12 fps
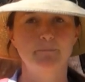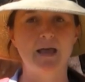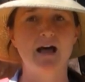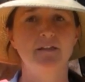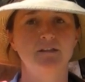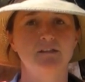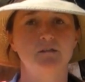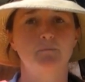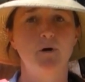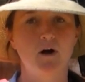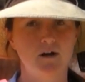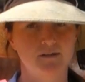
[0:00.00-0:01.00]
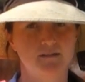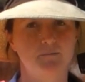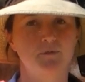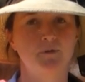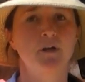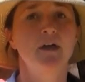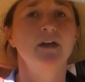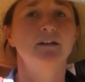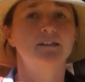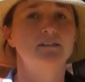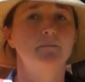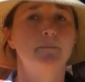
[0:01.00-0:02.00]
balance possible,
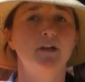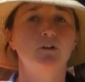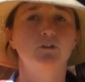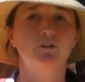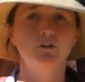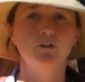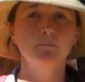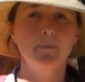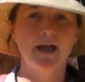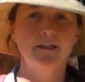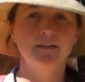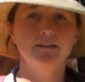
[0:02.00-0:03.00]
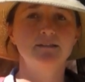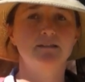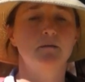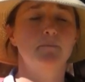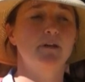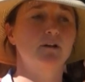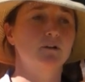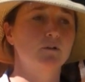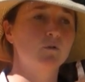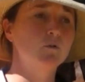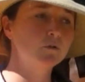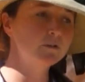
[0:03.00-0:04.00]
because the better you're balanced, the better your
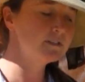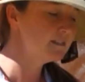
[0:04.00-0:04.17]
horse